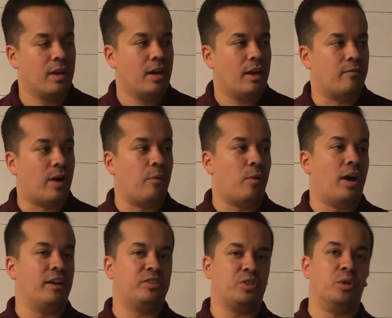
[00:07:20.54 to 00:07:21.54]
If I
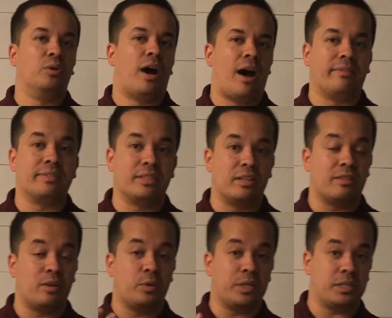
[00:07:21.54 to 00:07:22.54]
wanted to, obviously the
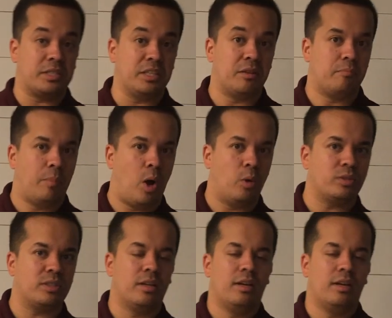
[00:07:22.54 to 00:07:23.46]
thing we can see the most,